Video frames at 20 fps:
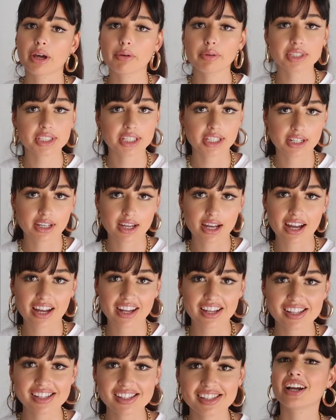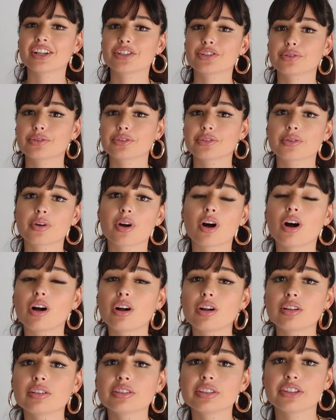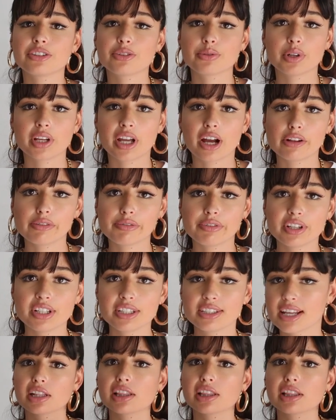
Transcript: that was it, guys. I showed you all the three outfits,